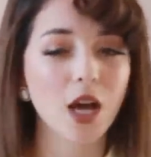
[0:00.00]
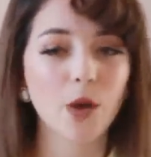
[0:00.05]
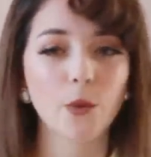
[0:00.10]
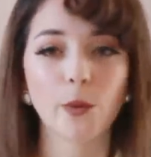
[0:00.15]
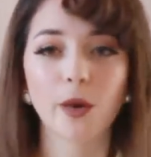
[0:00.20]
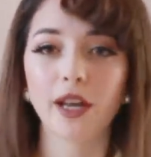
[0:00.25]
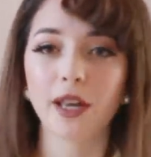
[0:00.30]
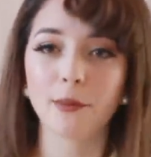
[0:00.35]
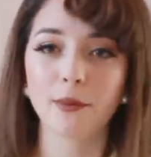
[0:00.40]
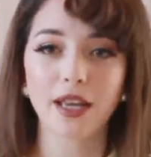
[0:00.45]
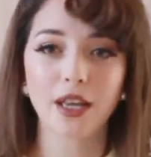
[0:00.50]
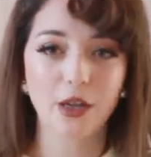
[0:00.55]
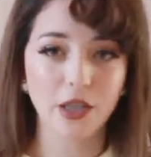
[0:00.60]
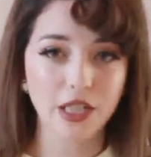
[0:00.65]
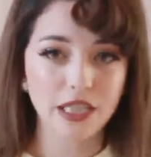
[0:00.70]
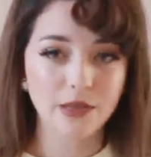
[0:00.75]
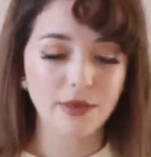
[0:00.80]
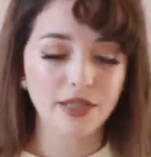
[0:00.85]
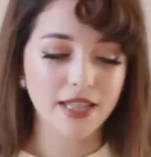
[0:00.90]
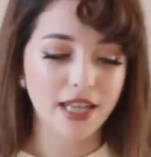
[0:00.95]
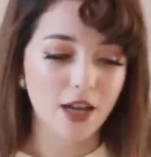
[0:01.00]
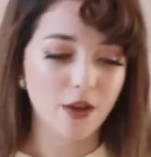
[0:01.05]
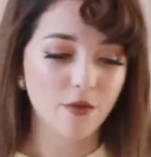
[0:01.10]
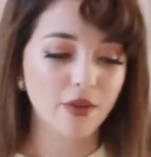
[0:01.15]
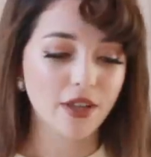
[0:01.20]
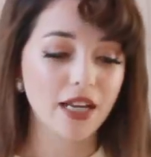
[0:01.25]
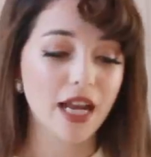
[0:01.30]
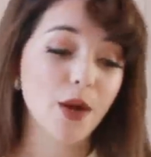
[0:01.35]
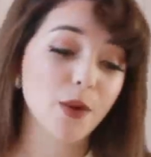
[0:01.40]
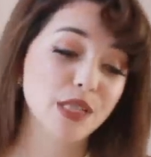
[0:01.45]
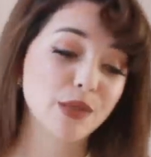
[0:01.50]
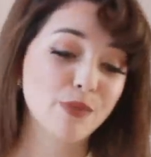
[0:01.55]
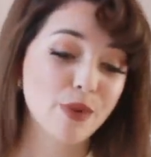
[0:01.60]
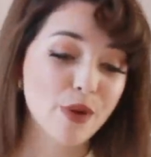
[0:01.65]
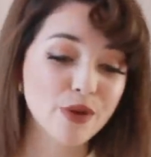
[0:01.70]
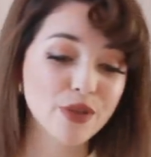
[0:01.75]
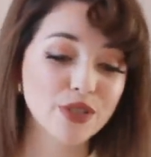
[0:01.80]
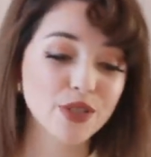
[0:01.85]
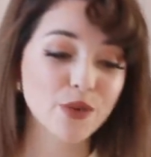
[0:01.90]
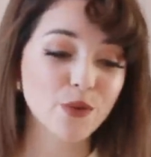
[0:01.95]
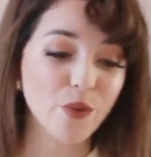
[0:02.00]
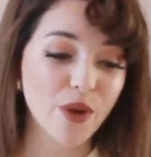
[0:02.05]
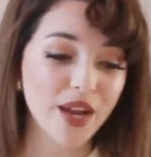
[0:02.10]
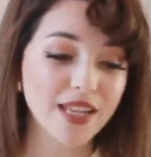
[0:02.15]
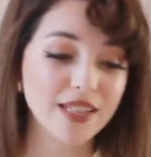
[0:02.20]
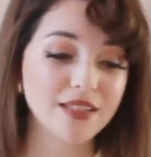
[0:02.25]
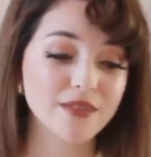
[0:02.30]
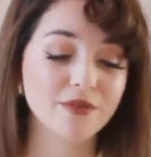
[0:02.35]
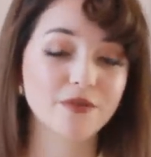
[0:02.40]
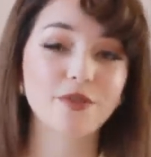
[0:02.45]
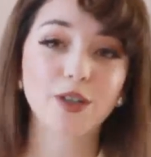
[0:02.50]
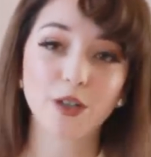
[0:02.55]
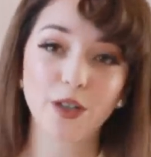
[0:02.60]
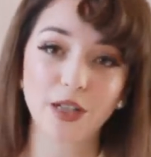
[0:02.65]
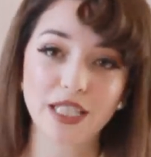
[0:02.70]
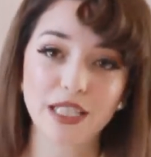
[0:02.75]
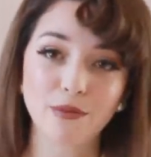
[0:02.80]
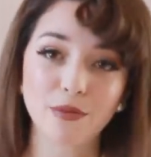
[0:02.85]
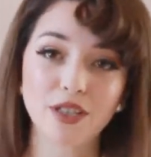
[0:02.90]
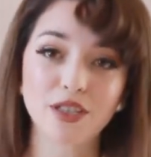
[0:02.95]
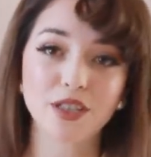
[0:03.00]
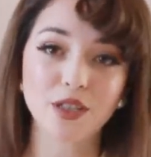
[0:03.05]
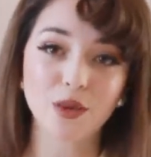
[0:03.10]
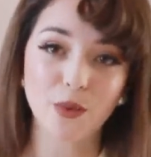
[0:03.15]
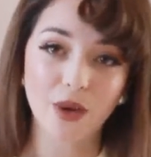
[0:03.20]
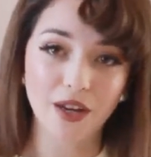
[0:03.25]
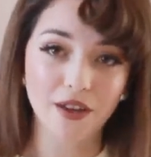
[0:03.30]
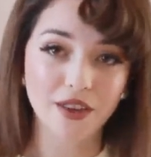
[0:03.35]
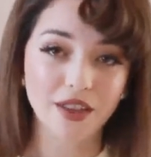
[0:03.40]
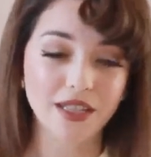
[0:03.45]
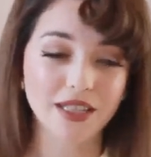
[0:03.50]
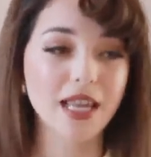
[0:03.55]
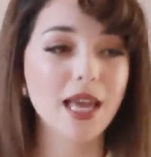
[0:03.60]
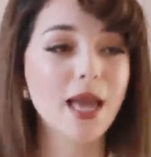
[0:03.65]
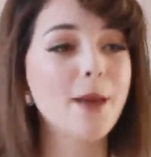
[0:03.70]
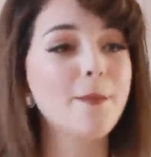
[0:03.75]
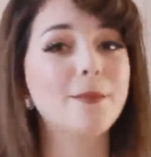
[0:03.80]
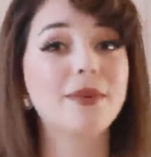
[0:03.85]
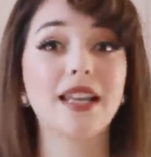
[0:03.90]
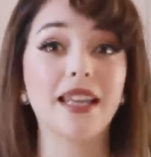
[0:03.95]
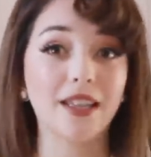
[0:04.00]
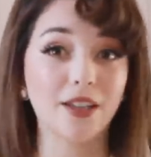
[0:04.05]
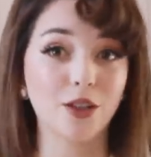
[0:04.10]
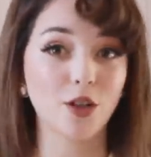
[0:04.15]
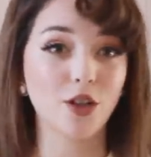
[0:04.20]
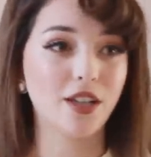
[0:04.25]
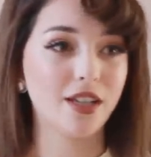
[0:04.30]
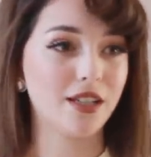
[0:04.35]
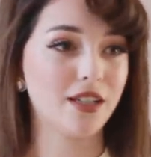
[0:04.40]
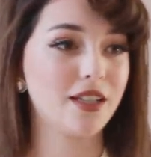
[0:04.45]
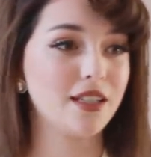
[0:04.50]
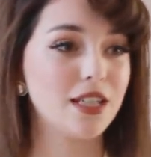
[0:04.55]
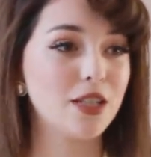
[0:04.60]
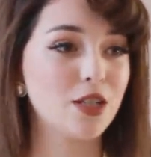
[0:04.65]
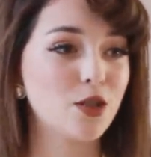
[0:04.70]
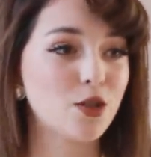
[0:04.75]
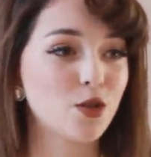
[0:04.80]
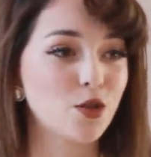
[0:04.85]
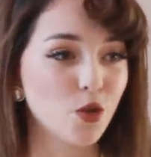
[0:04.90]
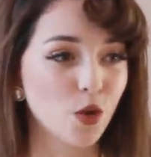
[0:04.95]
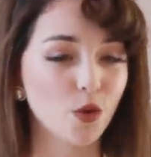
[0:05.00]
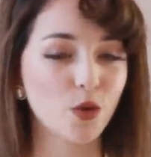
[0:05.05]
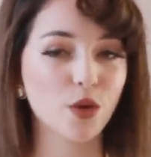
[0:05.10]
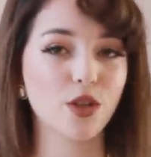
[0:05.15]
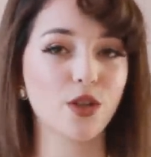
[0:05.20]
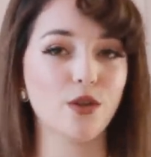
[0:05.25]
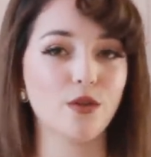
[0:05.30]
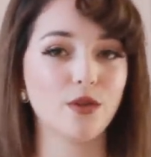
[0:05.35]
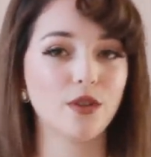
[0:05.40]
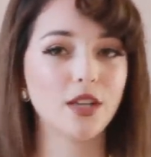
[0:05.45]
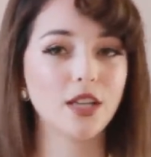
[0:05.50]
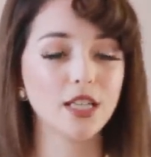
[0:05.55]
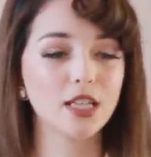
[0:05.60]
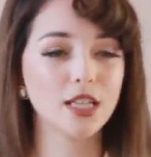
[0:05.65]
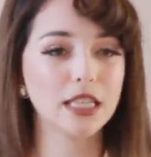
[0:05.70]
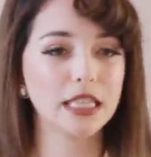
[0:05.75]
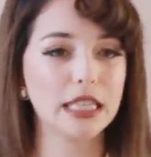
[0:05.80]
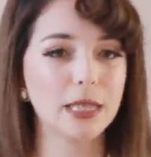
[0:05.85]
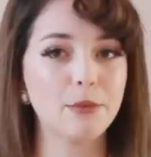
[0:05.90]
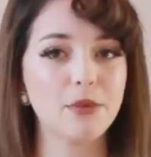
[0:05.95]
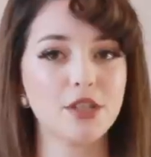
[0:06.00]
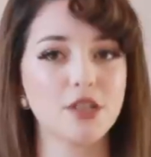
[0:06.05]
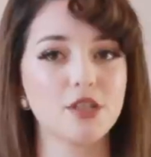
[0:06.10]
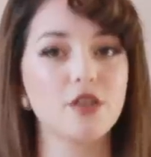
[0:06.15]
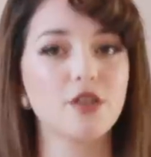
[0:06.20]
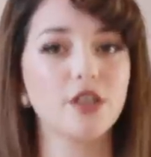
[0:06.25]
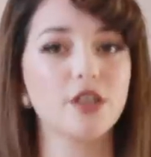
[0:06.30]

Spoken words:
I'm wearing my Christmas outfit. I was supposed to wait for Christmas to wear this, but I couldn't because it's so cute. Let me show